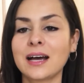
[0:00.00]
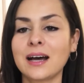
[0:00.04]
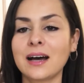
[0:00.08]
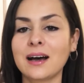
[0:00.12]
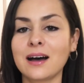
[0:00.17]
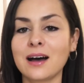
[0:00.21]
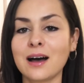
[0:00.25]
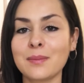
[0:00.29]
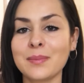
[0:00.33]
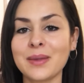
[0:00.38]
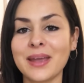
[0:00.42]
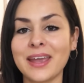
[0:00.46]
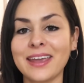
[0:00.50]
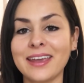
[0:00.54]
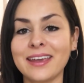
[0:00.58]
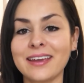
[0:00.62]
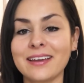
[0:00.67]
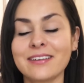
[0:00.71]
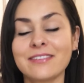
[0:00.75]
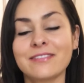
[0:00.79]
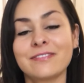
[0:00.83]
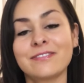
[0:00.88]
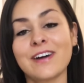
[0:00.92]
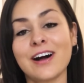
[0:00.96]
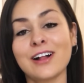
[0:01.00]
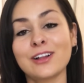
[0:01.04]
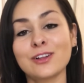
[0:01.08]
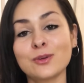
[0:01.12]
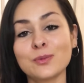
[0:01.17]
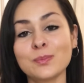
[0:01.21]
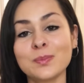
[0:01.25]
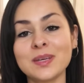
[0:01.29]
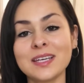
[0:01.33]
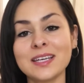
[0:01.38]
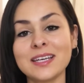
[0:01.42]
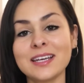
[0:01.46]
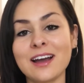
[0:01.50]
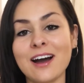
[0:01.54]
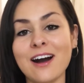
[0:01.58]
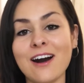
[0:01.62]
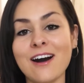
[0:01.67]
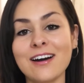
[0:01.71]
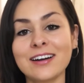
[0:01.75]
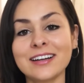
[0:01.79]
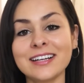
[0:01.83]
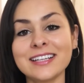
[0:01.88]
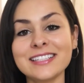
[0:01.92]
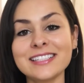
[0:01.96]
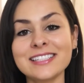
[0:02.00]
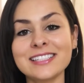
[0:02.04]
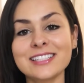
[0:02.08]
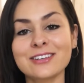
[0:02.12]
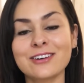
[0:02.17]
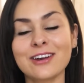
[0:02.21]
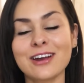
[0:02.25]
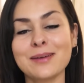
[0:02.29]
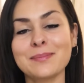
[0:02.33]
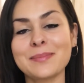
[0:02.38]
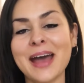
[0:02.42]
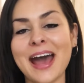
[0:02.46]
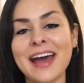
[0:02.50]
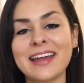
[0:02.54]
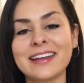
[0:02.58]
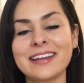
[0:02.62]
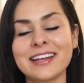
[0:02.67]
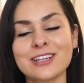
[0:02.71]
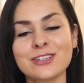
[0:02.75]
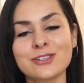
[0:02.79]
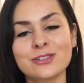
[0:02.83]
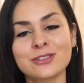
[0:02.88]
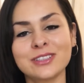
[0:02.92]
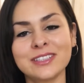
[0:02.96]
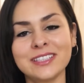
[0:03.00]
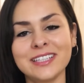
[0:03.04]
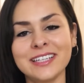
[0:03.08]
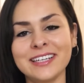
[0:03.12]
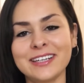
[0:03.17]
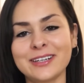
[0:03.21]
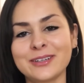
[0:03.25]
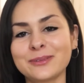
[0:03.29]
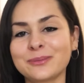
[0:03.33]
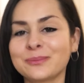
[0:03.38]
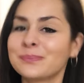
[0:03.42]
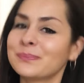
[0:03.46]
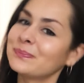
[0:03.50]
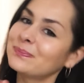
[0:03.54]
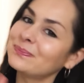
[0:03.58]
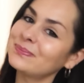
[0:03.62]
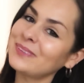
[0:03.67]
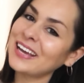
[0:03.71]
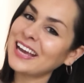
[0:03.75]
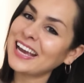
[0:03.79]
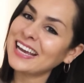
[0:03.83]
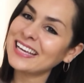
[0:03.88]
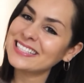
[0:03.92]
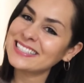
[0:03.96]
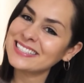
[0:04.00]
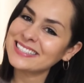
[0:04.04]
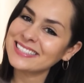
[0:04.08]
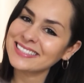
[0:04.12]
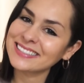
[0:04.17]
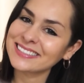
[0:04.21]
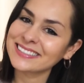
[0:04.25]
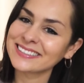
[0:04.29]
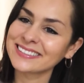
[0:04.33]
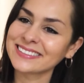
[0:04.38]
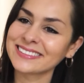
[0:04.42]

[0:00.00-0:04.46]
and follow me on Instagram at naturallynino. Bye guys.